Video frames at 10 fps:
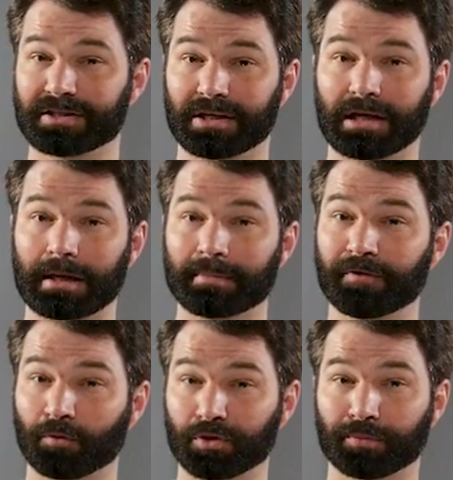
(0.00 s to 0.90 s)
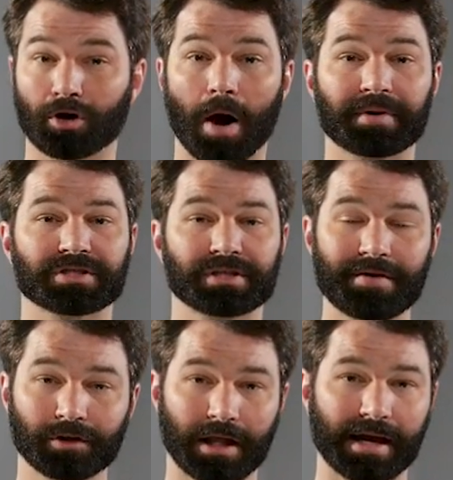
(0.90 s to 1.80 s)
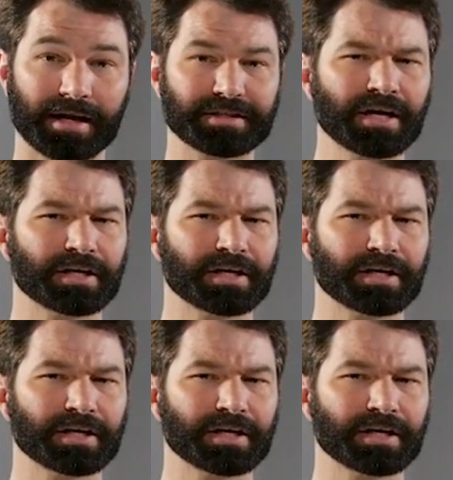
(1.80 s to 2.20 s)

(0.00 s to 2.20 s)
team for The Promised Neverland